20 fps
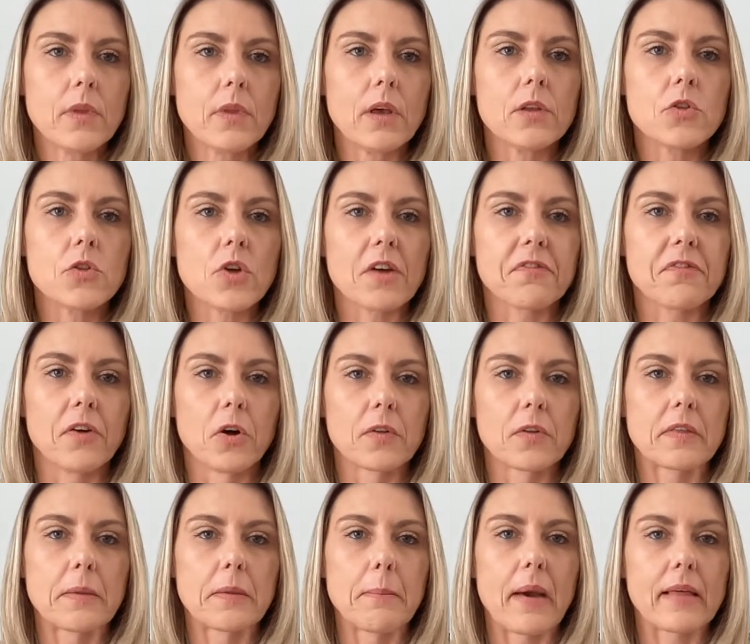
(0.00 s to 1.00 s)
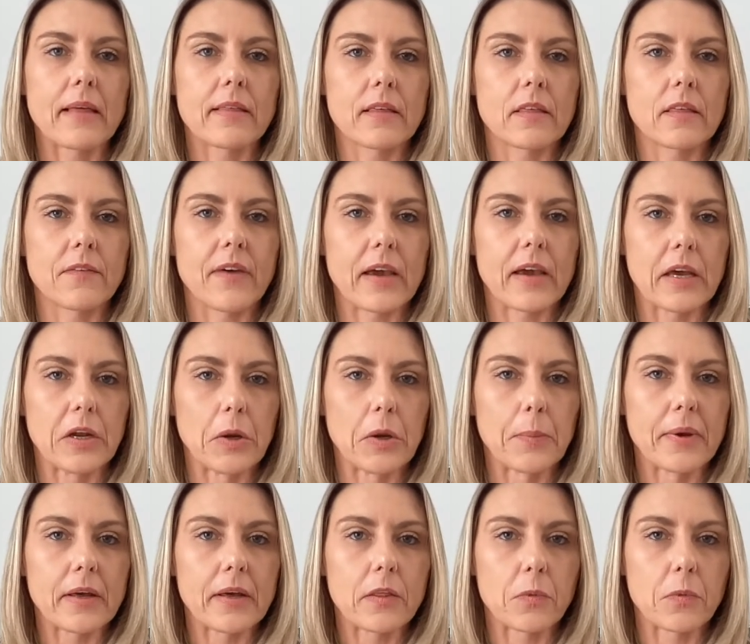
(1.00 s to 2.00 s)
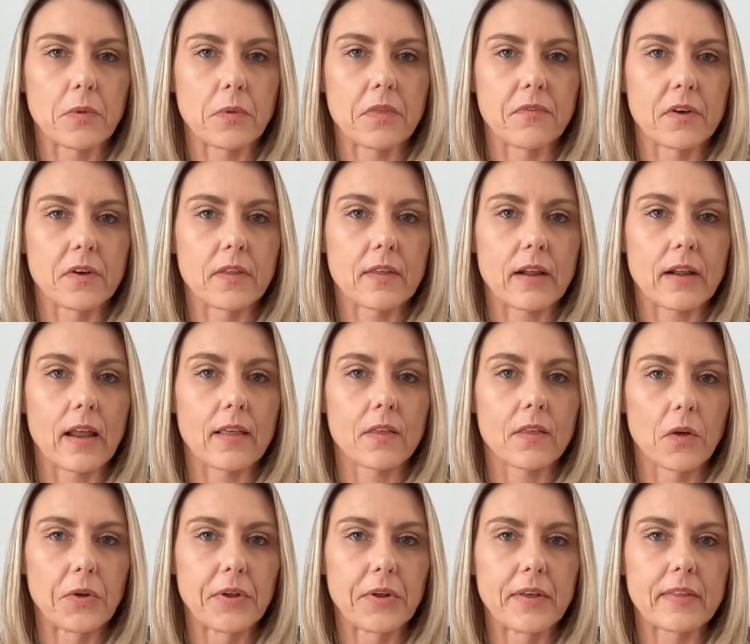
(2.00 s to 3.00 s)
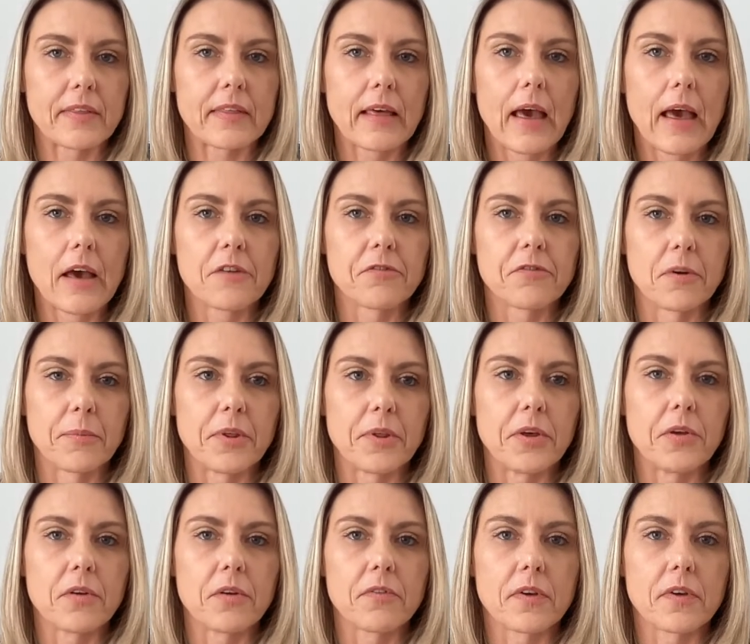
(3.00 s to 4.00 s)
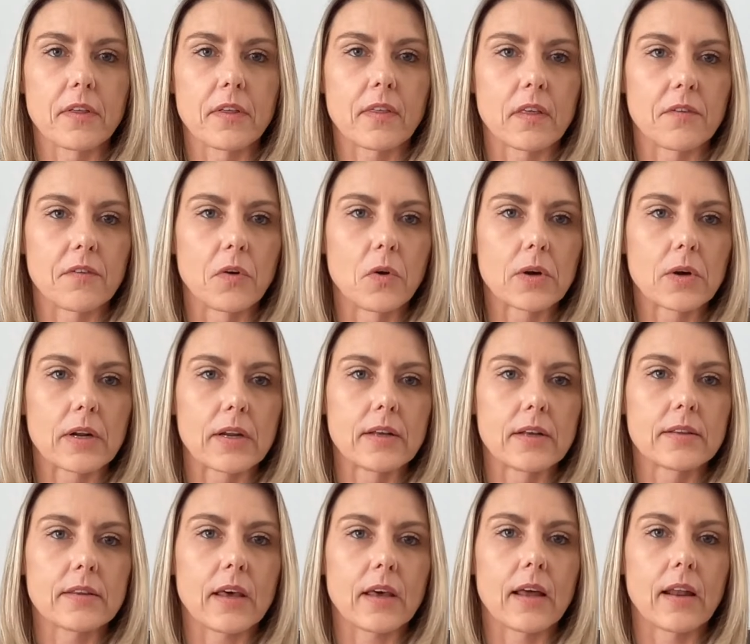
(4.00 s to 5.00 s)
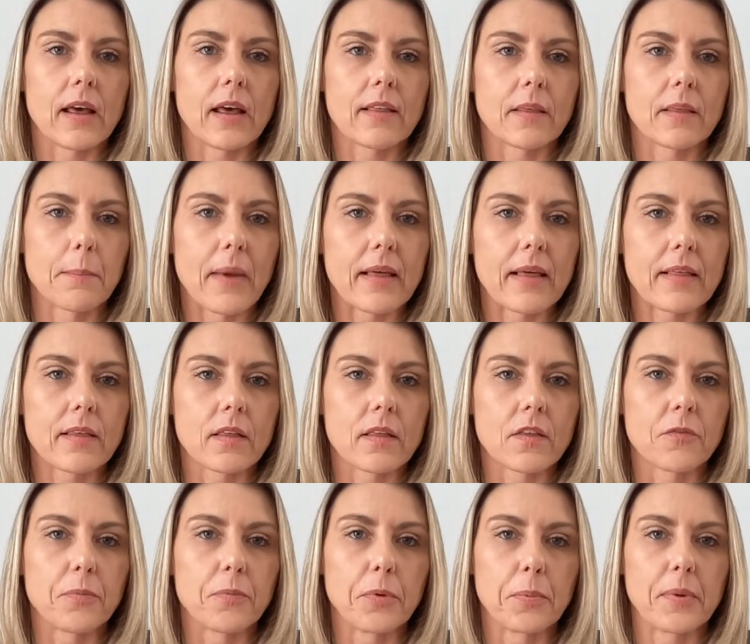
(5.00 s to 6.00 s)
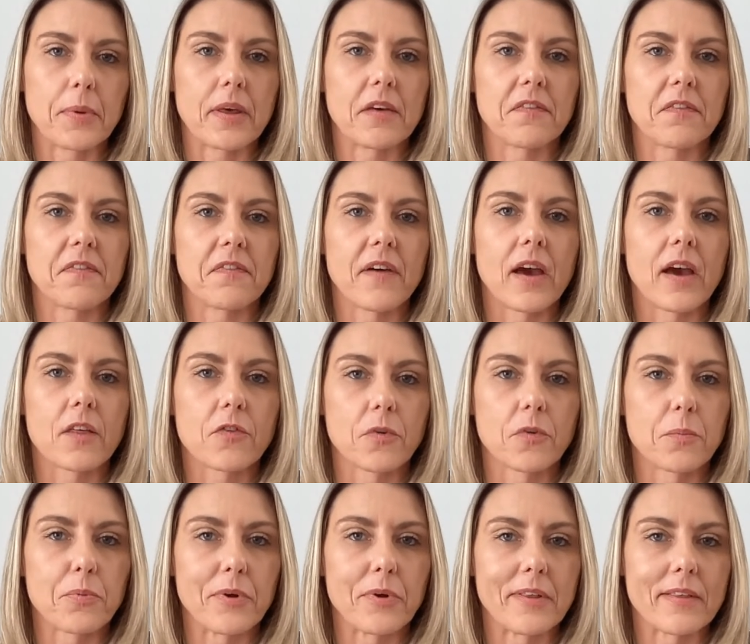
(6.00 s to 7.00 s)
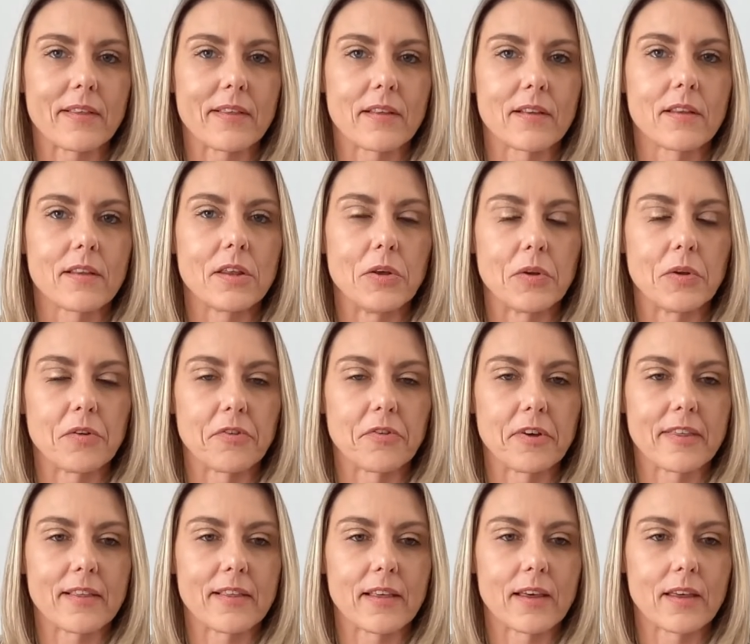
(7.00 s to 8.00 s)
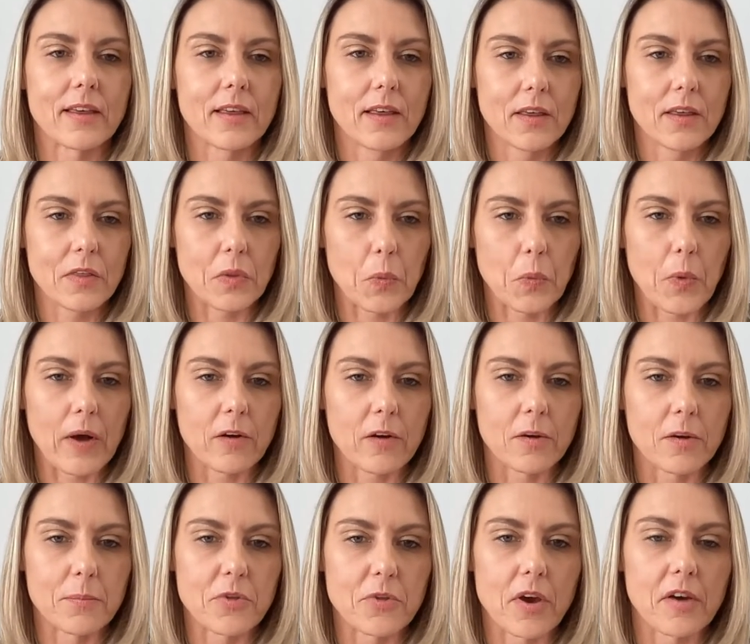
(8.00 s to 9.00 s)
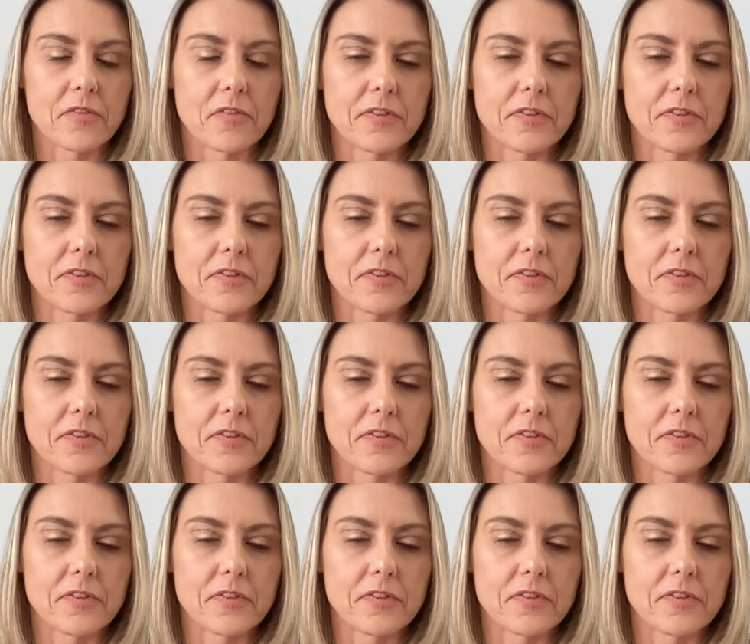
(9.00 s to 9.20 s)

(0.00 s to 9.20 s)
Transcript: Geoff holds a Masters of Economics with first class honours from the University of Auckland and has a Masters of Public Affairs from Princeton University. So welcome, Geoff.